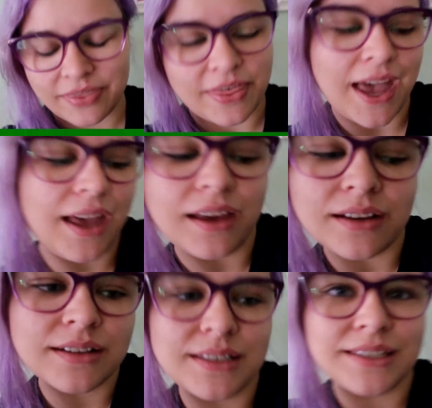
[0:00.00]

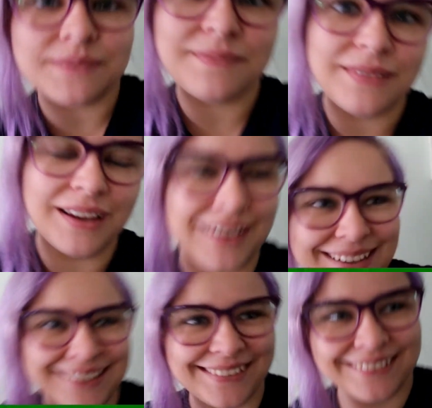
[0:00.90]
thanks.
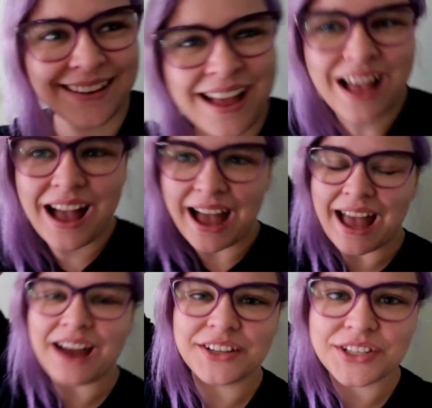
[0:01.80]
I
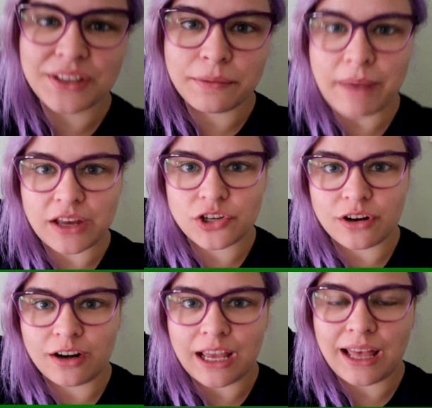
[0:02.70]
actually
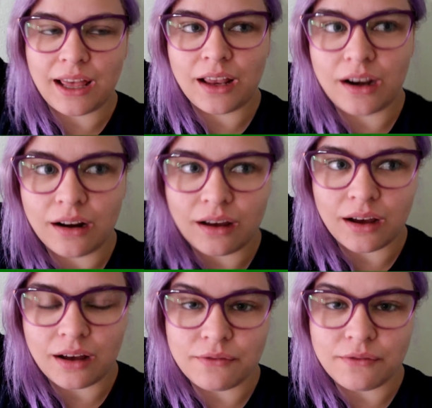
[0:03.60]
majored in